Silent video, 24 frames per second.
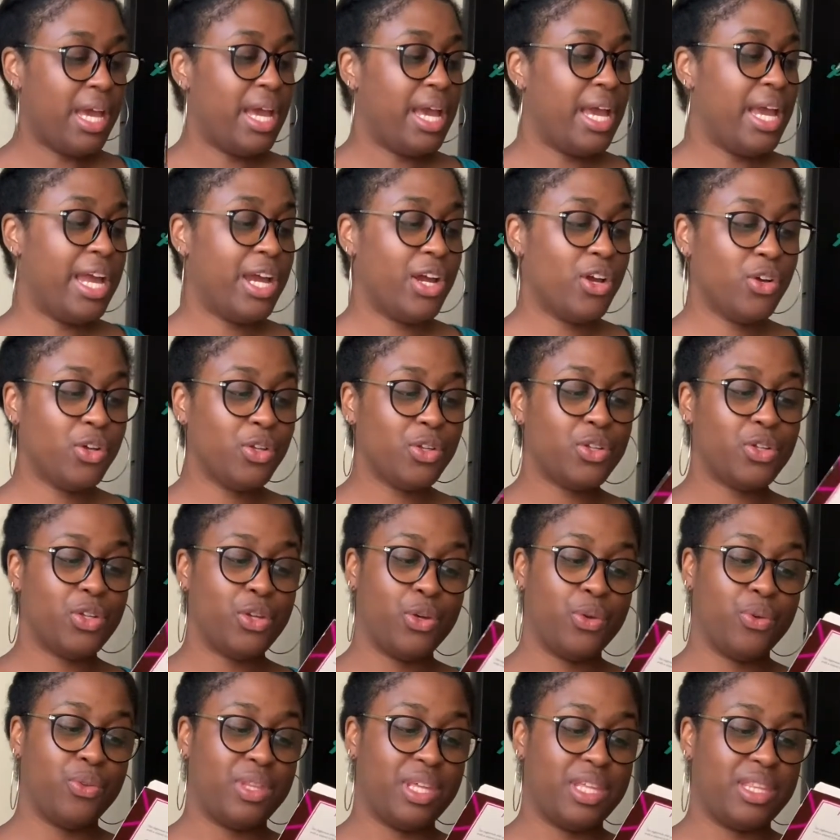Harold
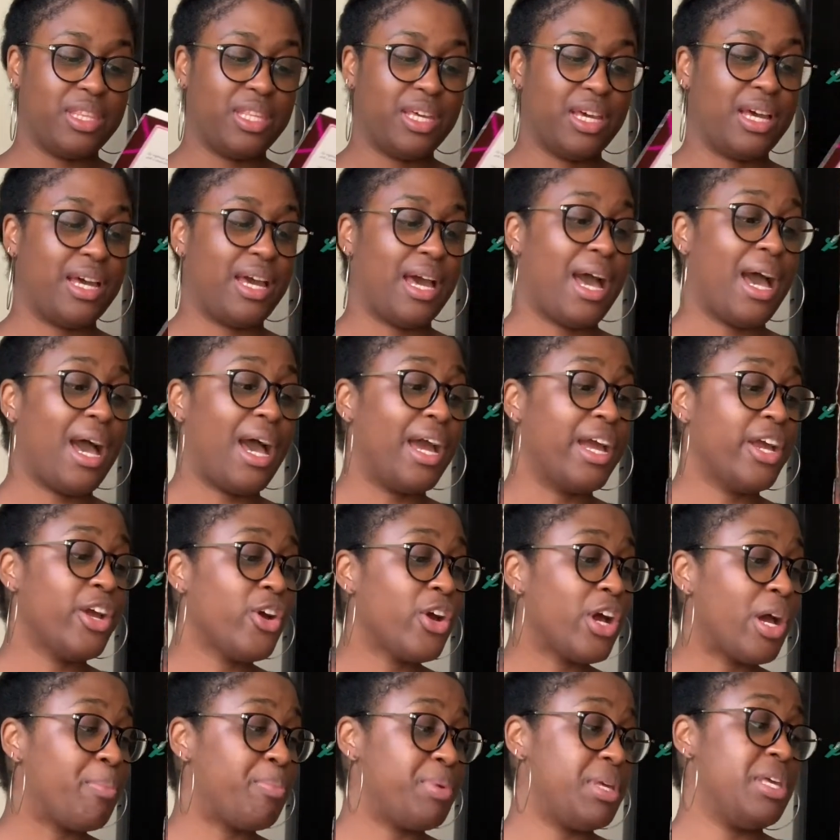knew that the
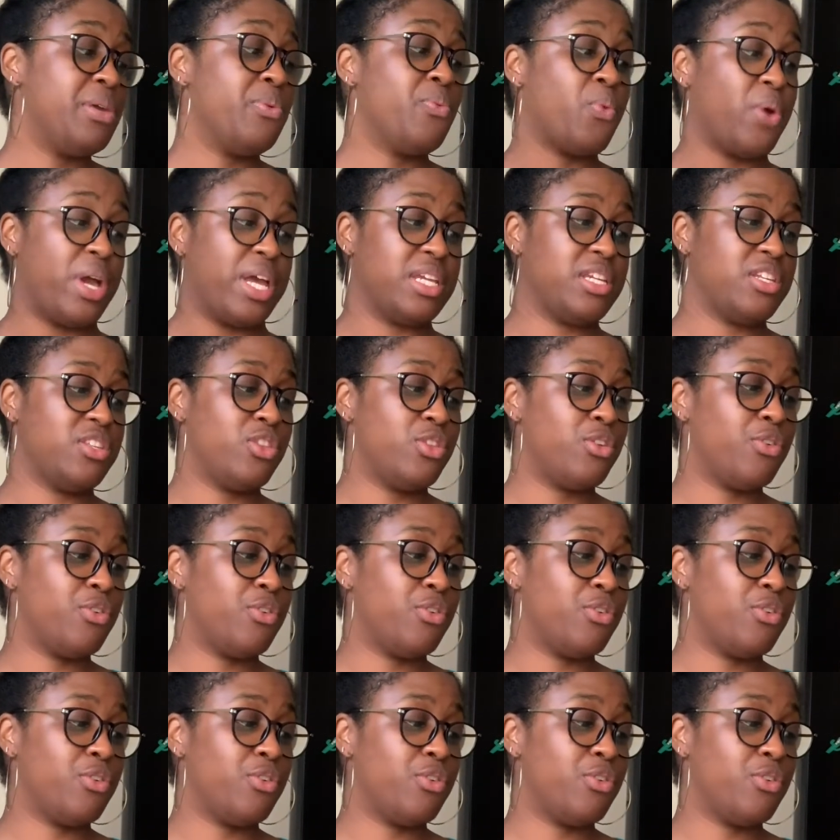higher up he went,